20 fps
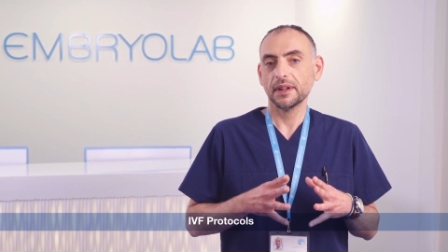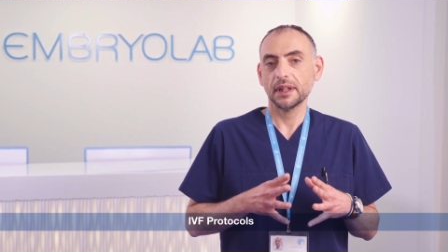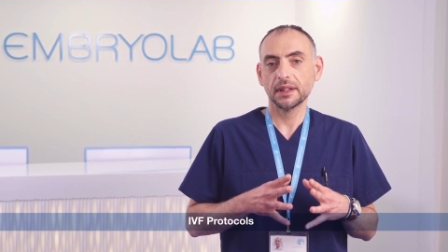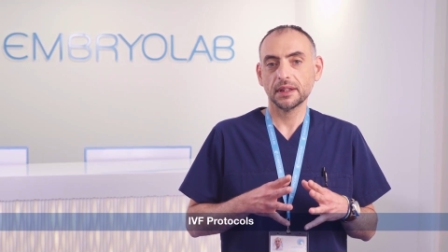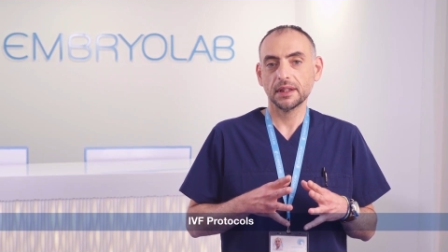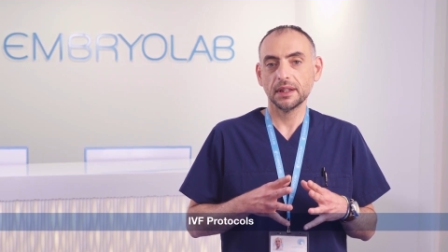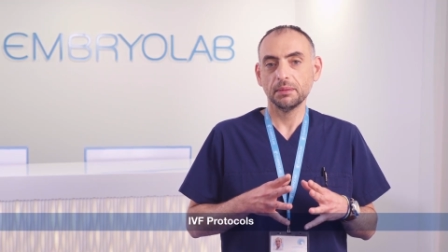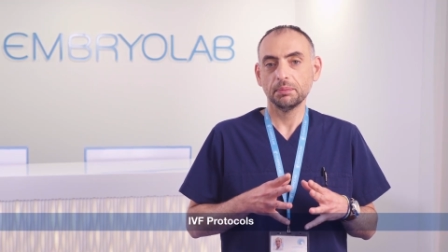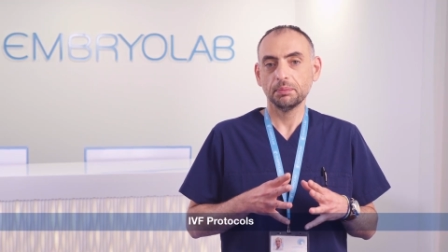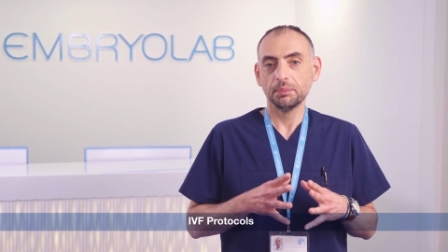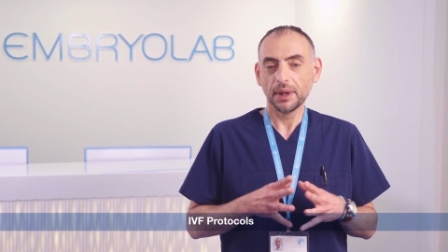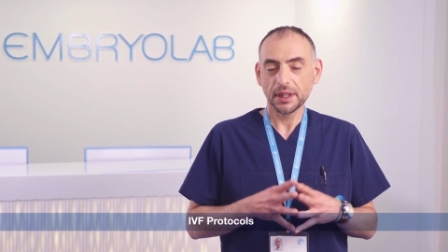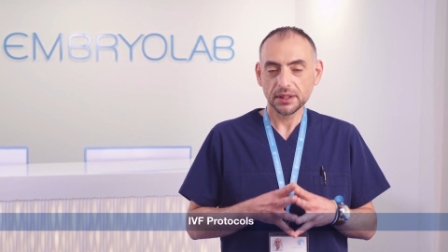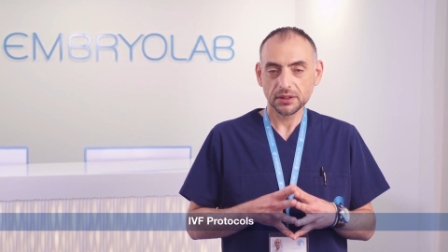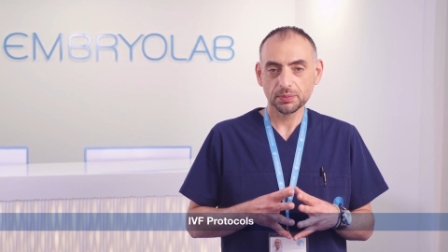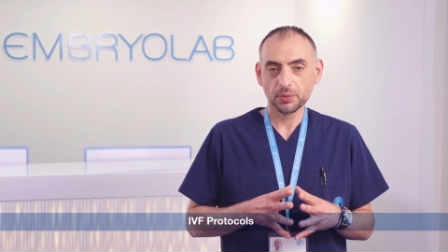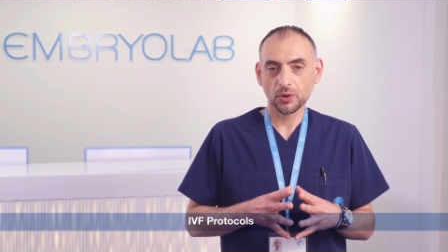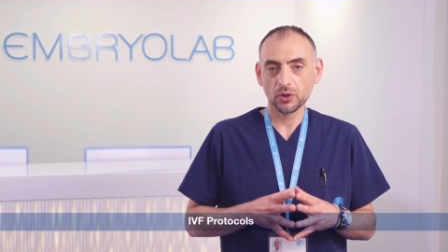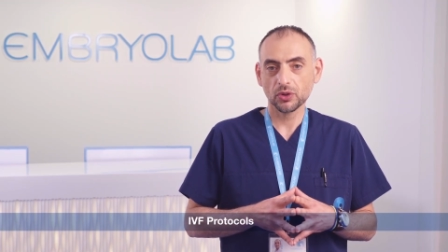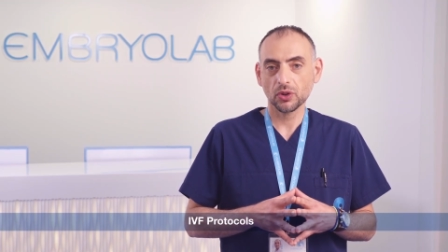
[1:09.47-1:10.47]
that the
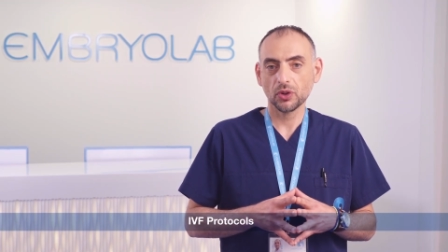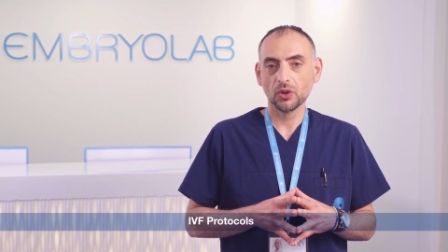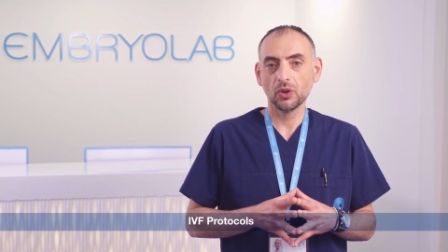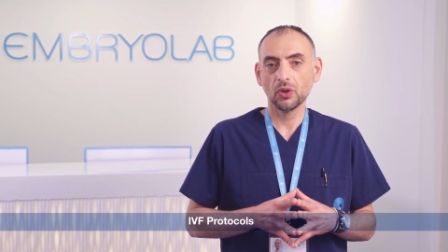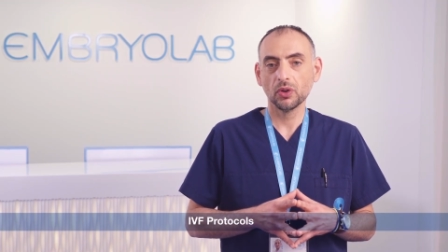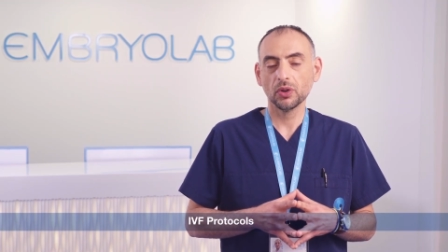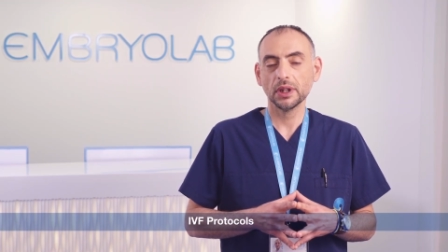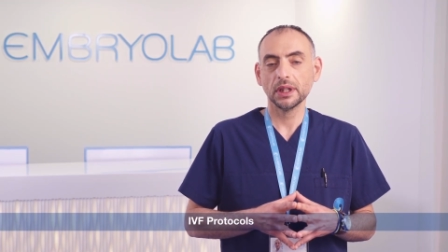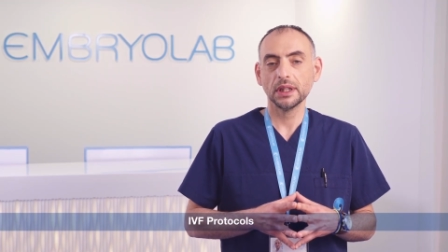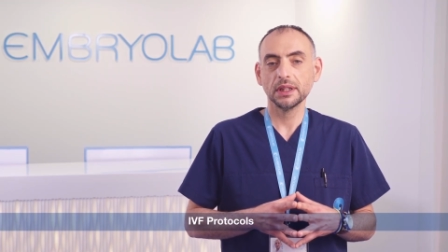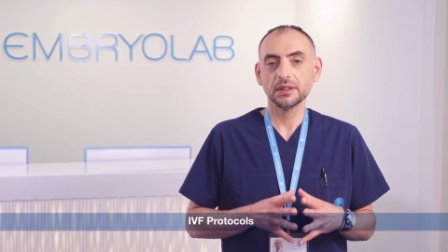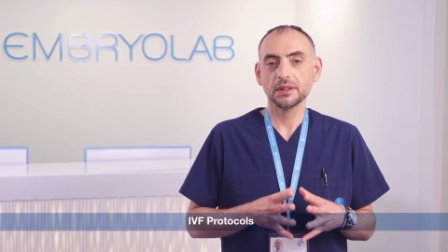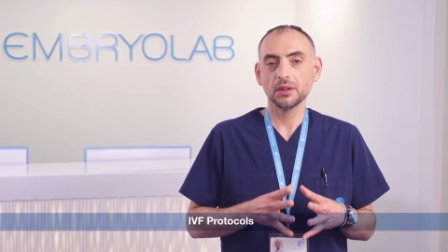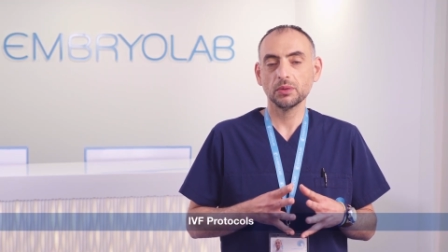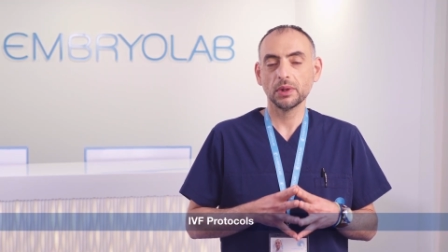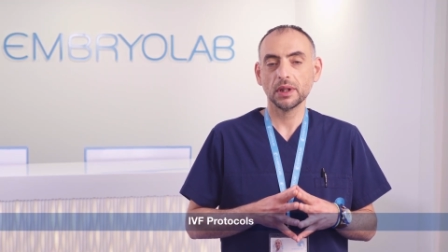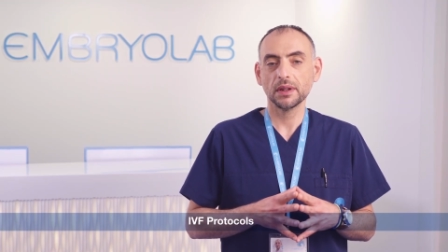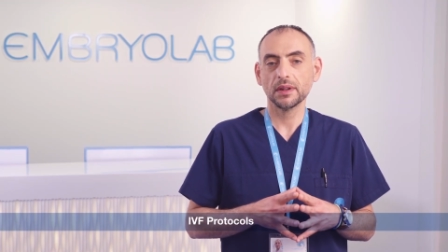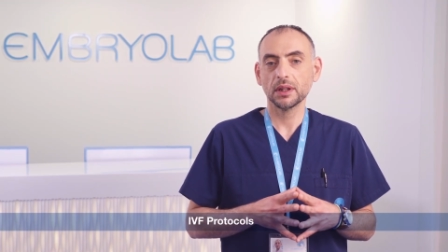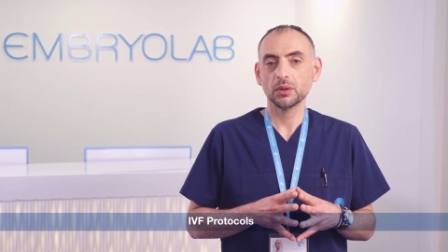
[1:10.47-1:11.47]
best protocol is
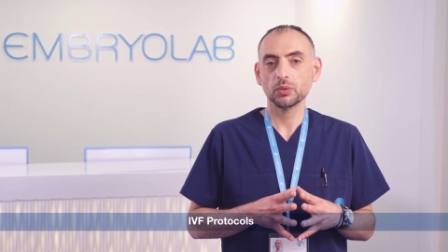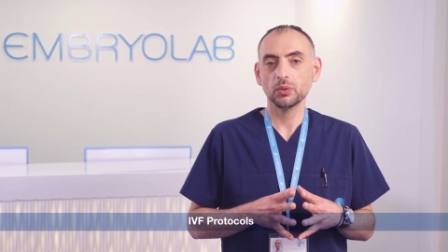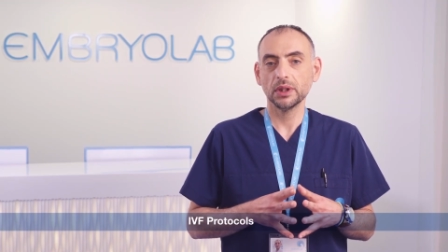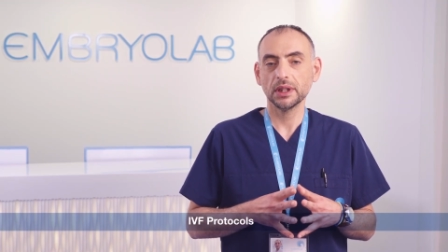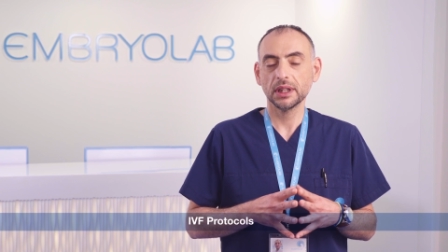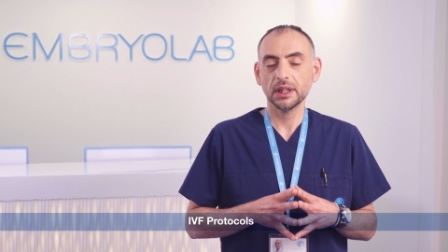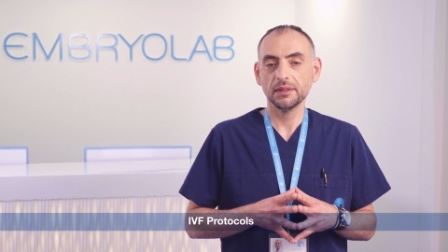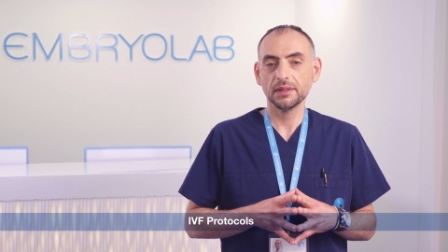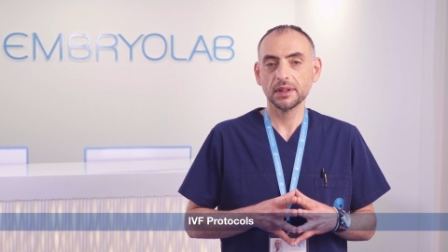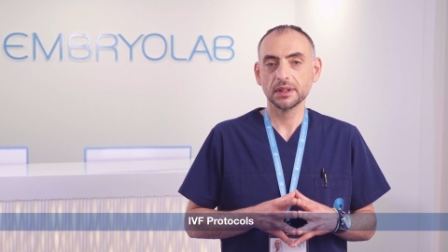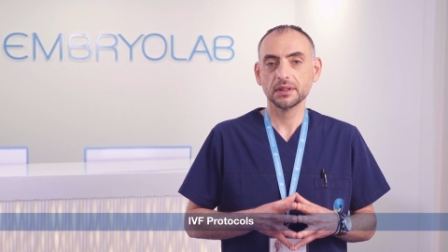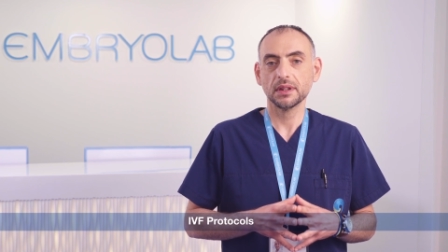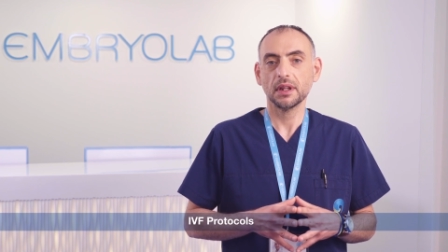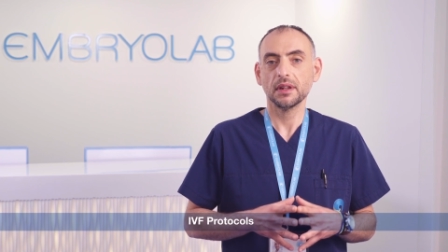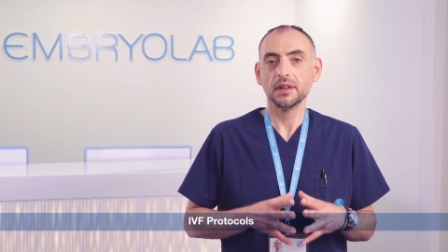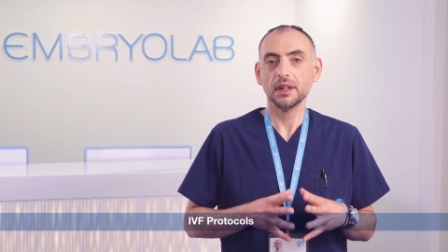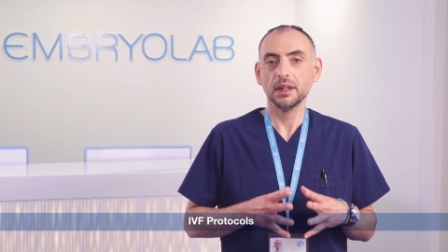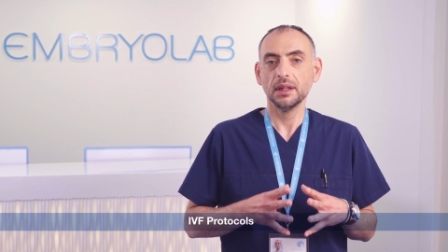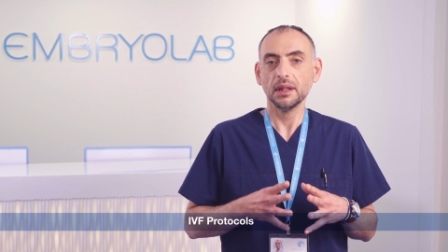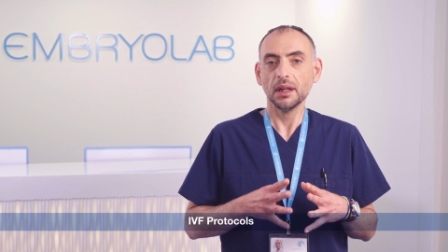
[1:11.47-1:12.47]
the one that will give us
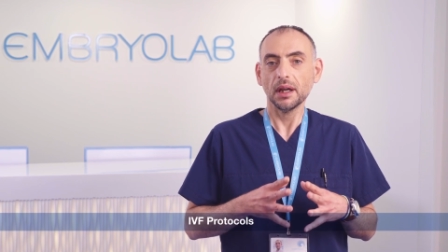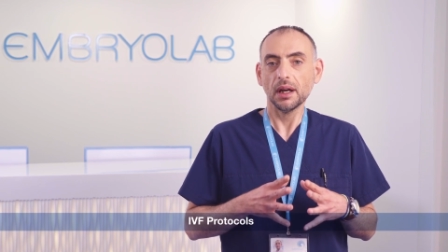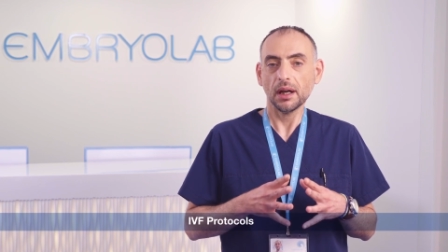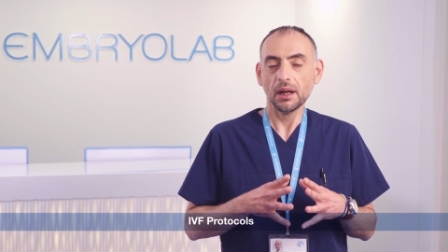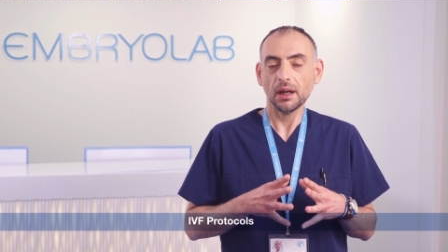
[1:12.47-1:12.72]
the